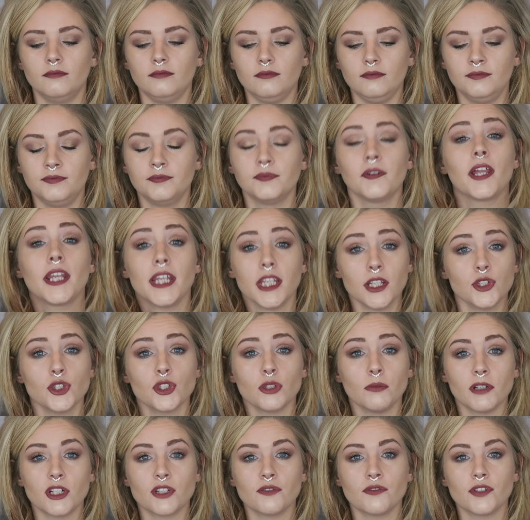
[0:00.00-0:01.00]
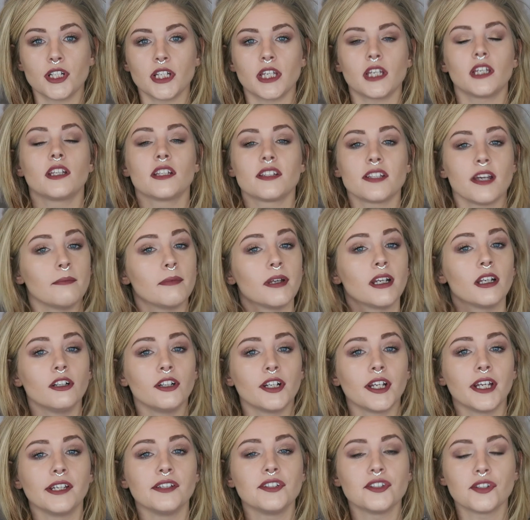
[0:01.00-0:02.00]
Thank you so much for taking the time out of
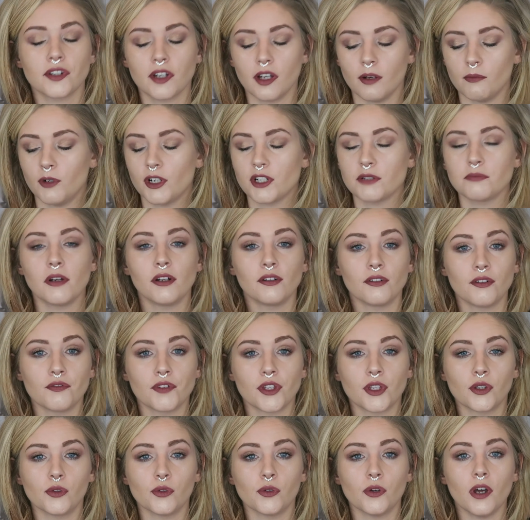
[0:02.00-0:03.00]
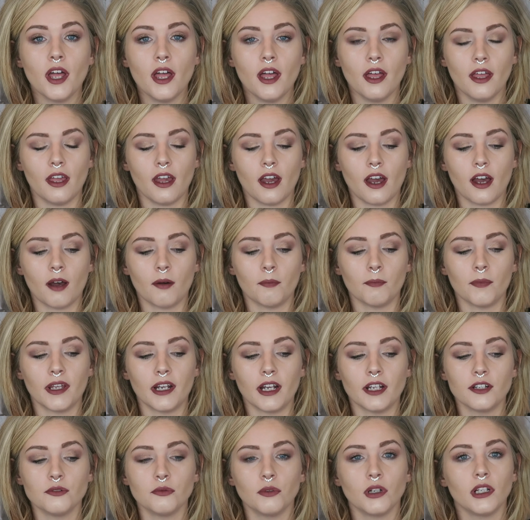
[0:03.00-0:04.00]
your day to come watch my review. And
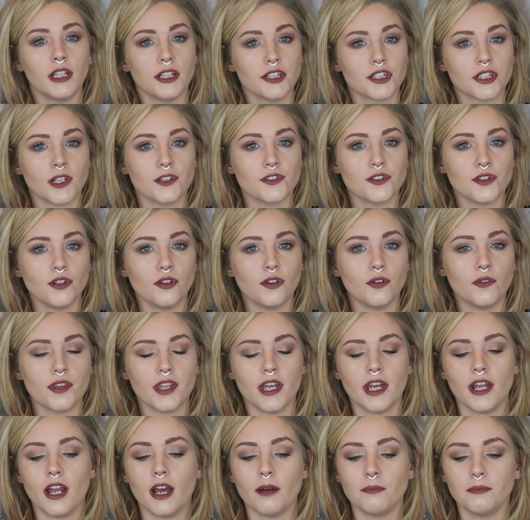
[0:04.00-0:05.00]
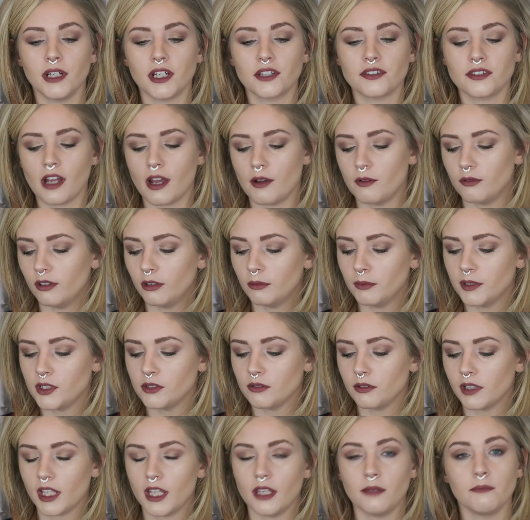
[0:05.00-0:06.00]
I do want to let you guys know that up next I will be
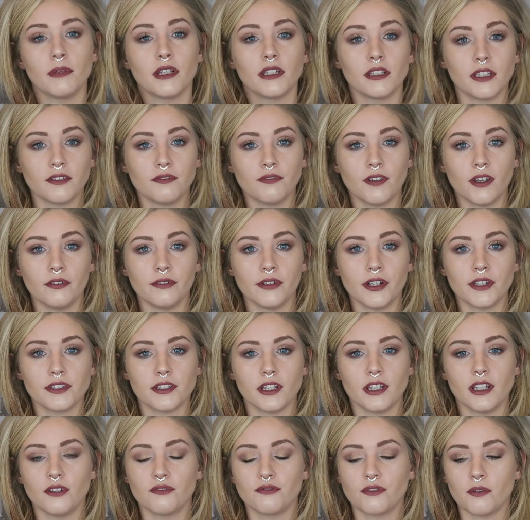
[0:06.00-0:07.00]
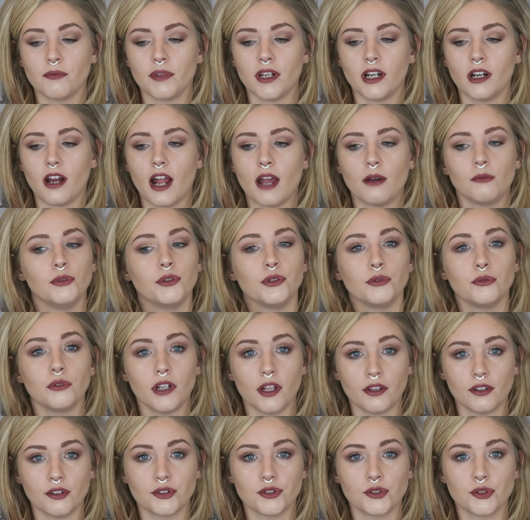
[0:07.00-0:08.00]
doing a monthly favorites, and then from there I will do
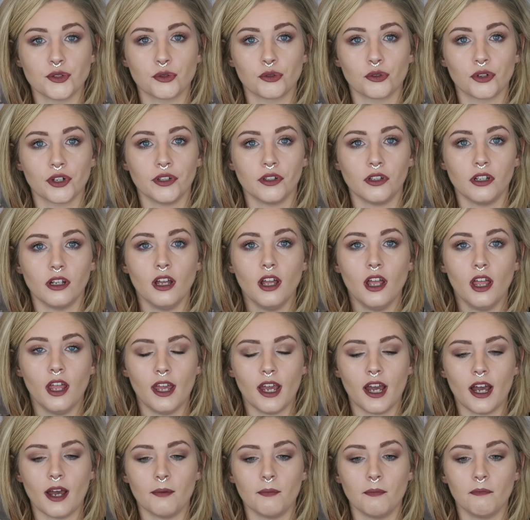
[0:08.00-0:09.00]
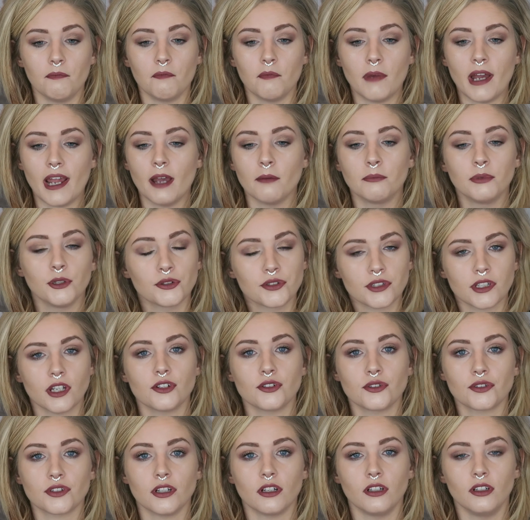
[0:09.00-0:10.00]
another tutorial. My upload
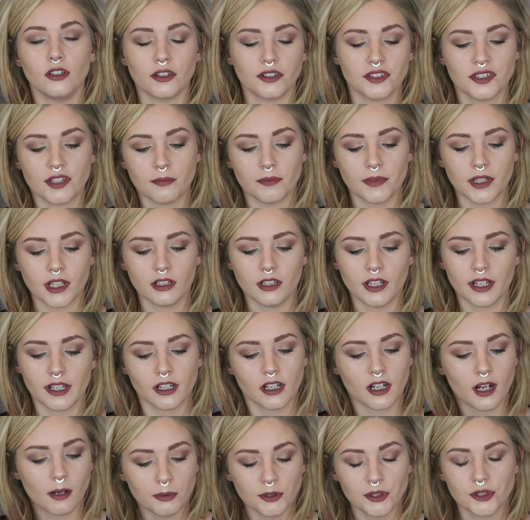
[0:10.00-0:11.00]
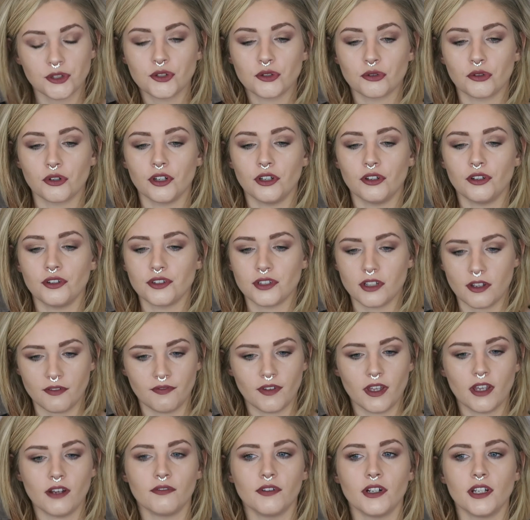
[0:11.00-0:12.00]
schedule is going to look something like a couple tutorials, a
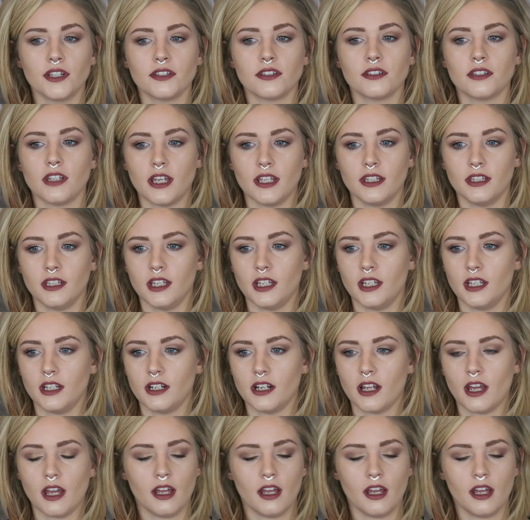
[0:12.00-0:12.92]
favorites, and then